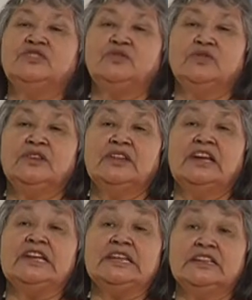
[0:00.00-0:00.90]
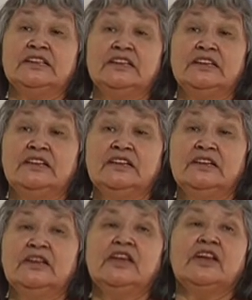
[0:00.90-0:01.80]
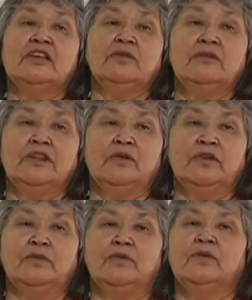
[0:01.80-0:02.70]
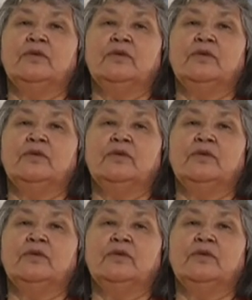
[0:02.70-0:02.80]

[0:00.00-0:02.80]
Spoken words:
You can take them some bannock or any food.